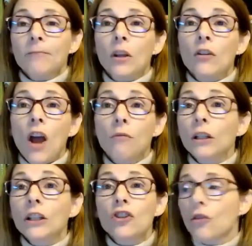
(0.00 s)
They're not
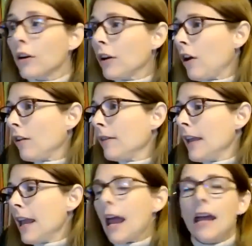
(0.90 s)
really sure at all.
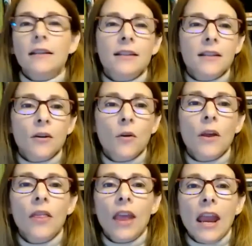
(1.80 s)
And
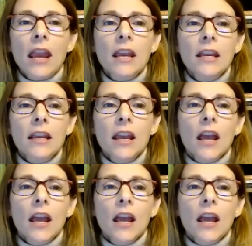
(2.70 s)
so they